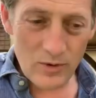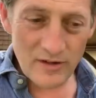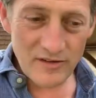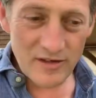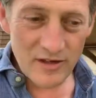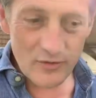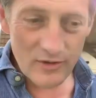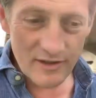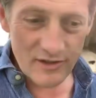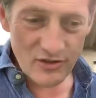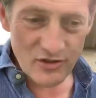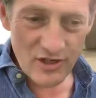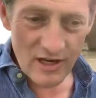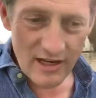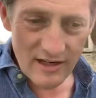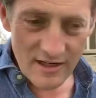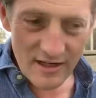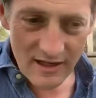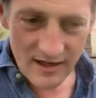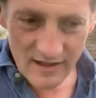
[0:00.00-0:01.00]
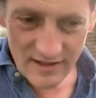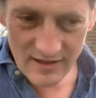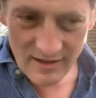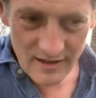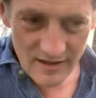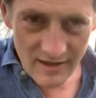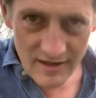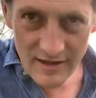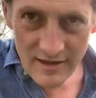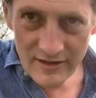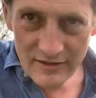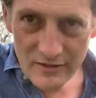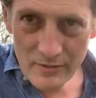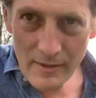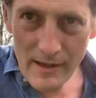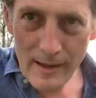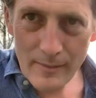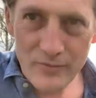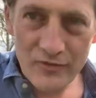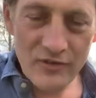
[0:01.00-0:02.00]
her in the shed, to be
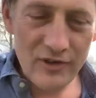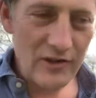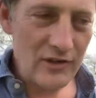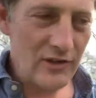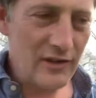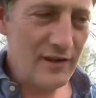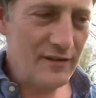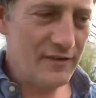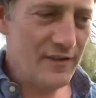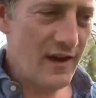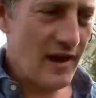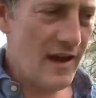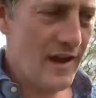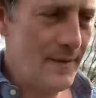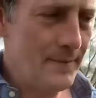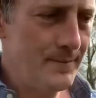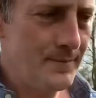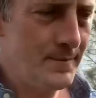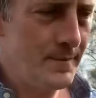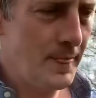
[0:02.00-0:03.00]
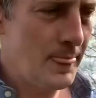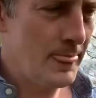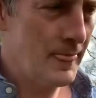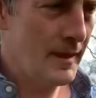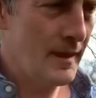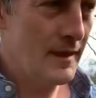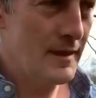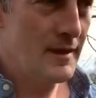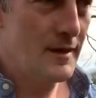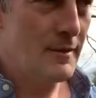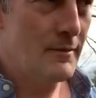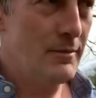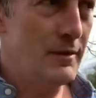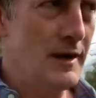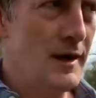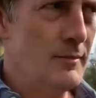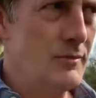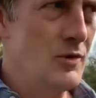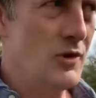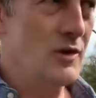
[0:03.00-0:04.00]
absolutely fair, but
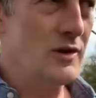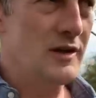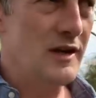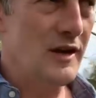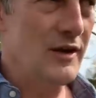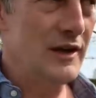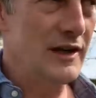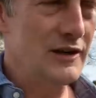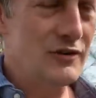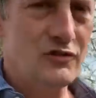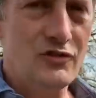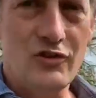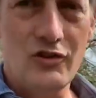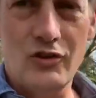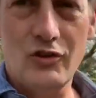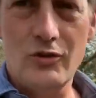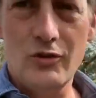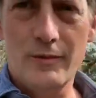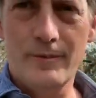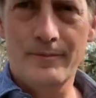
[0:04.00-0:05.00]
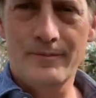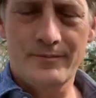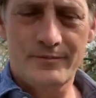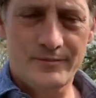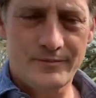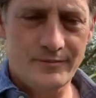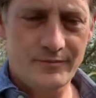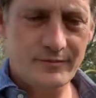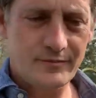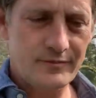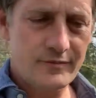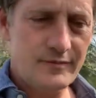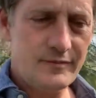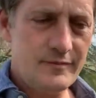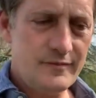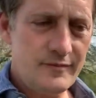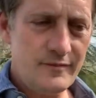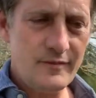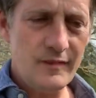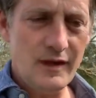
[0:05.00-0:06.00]
I'm not going to
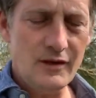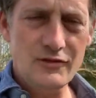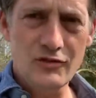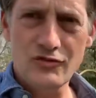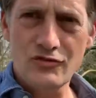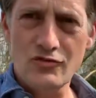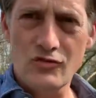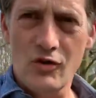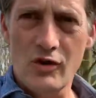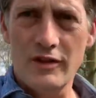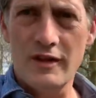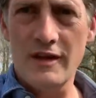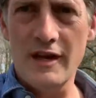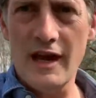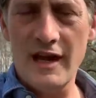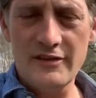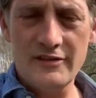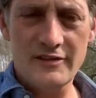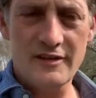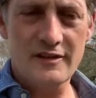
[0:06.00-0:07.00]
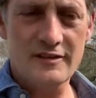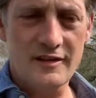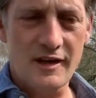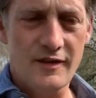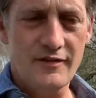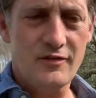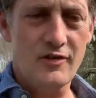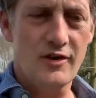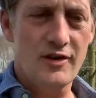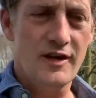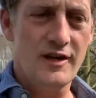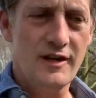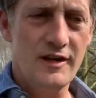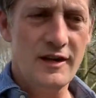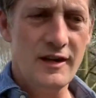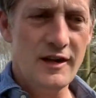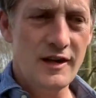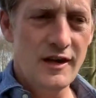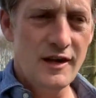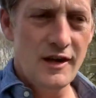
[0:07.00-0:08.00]
destroy the nest because I've got a
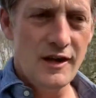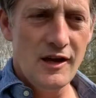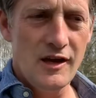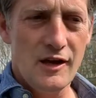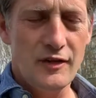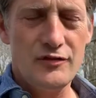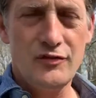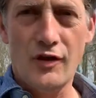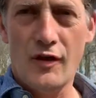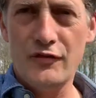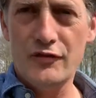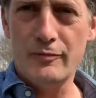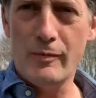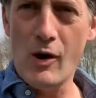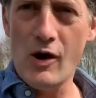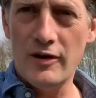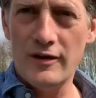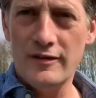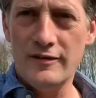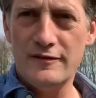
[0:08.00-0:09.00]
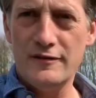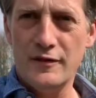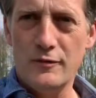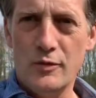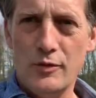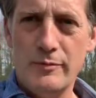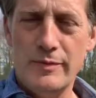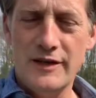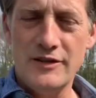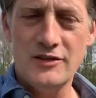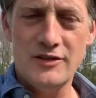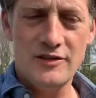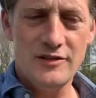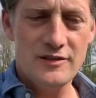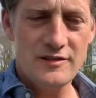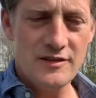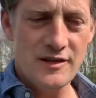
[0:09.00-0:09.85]
soft spot for wood pigeons,